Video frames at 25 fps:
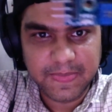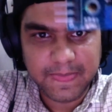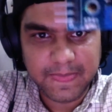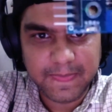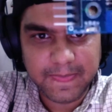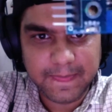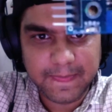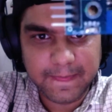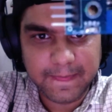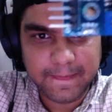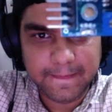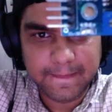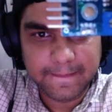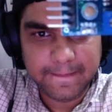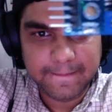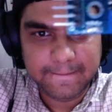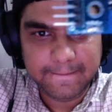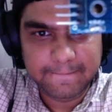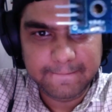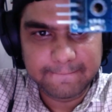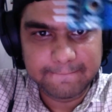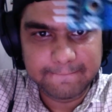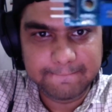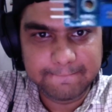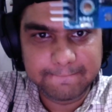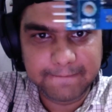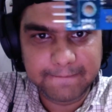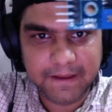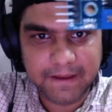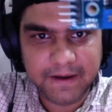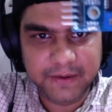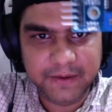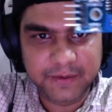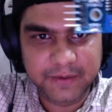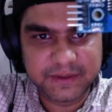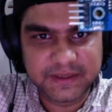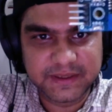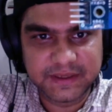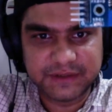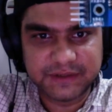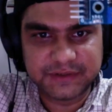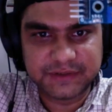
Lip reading: it. I don't think